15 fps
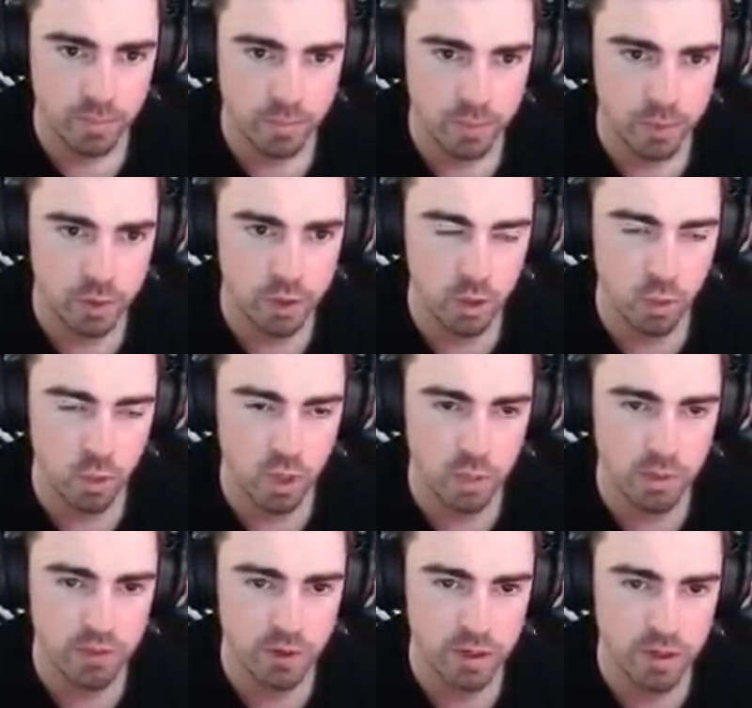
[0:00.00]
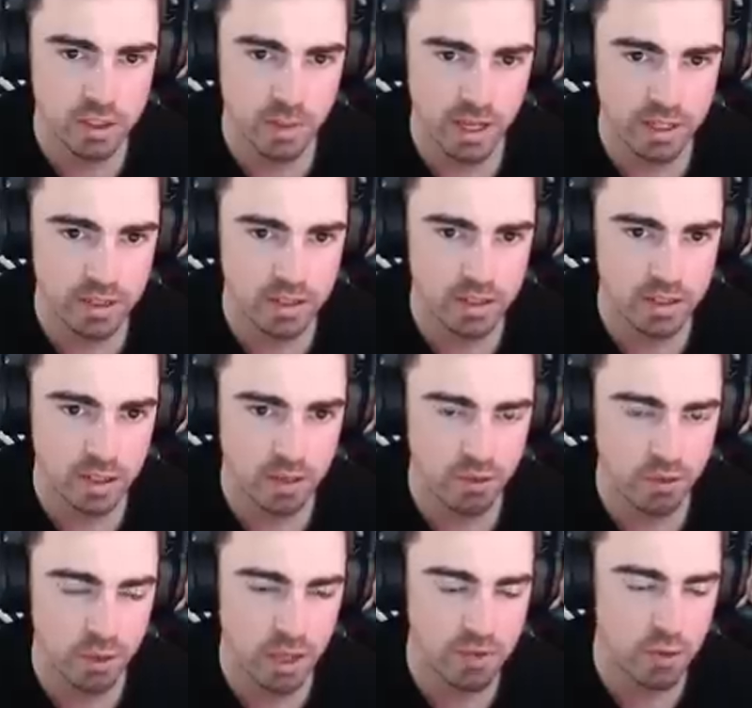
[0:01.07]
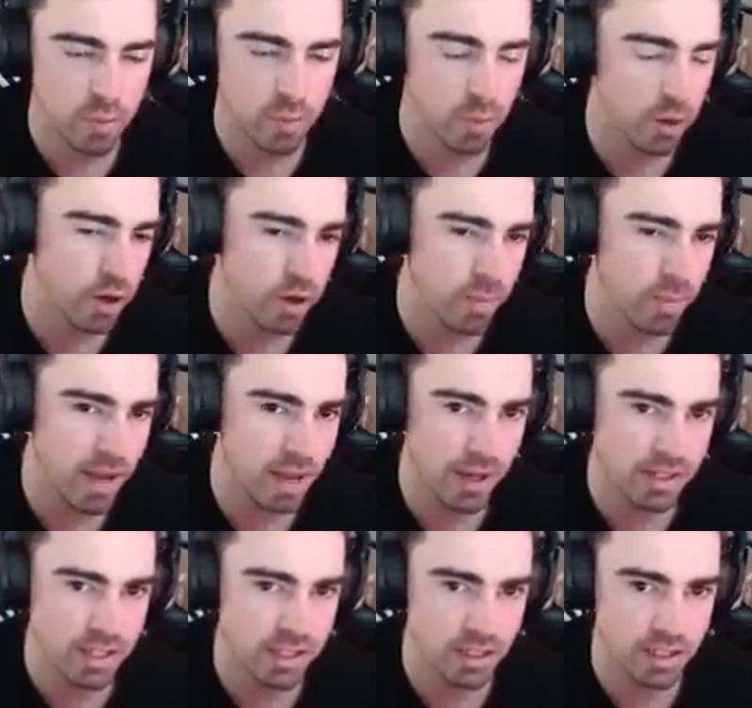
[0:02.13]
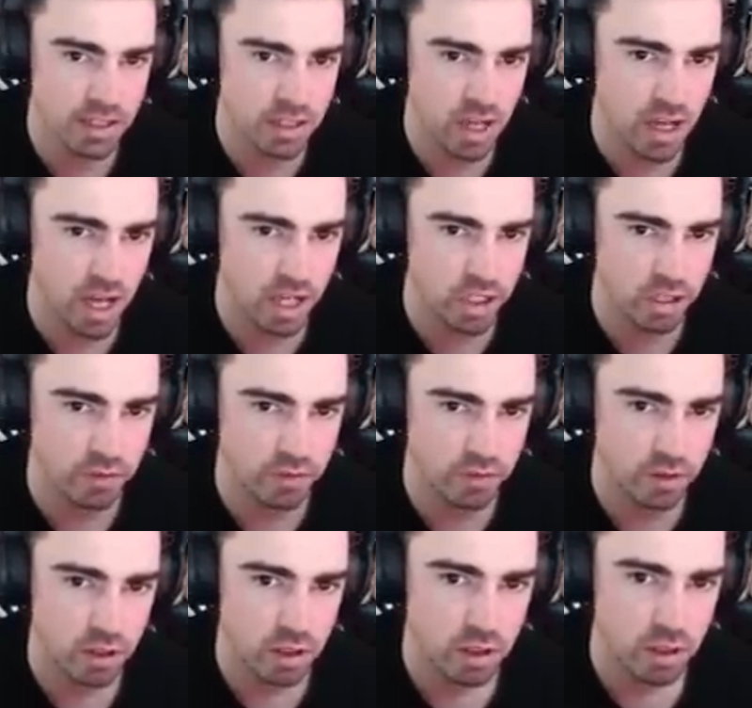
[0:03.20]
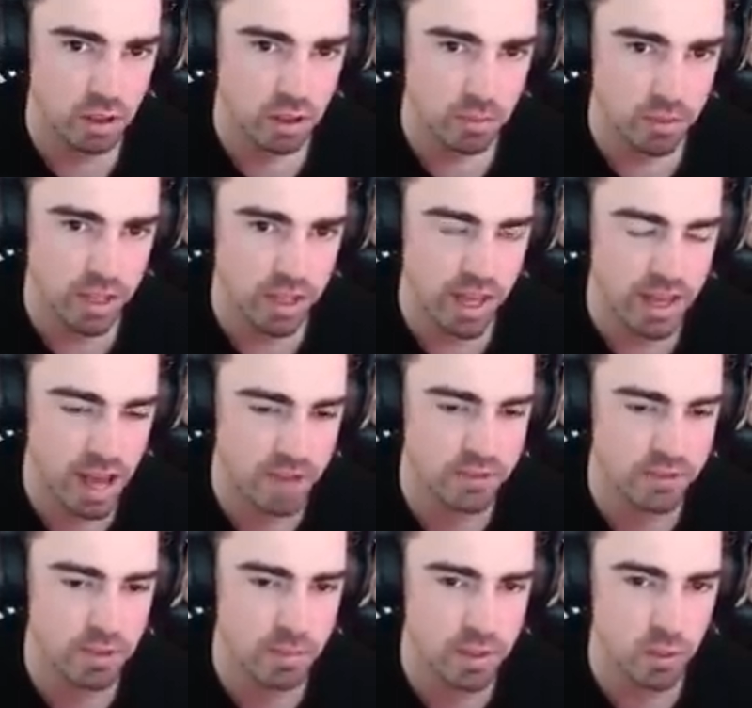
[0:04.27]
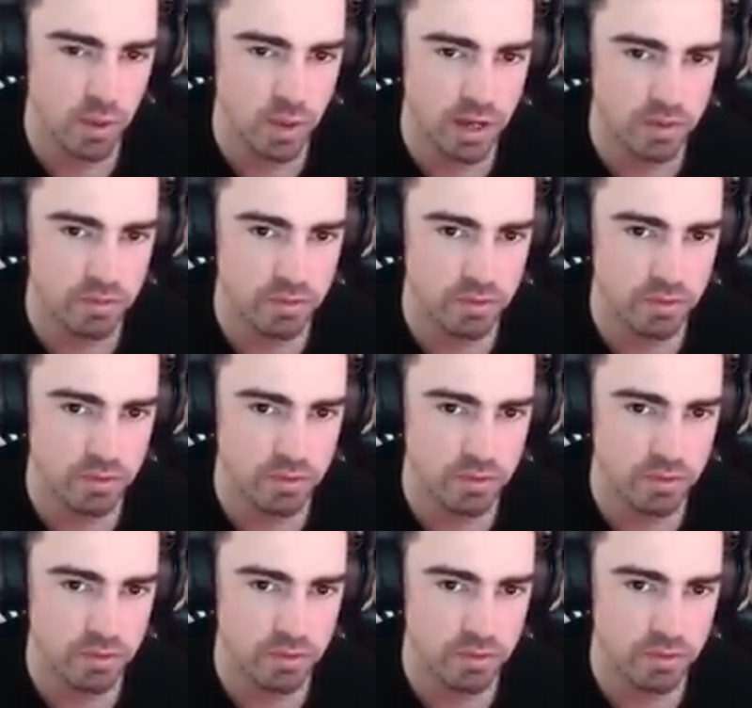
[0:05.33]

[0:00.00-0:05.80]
You don't want to be the first to base. If you have your opponent on a bad base like this, hard shove. They have to miss a wave.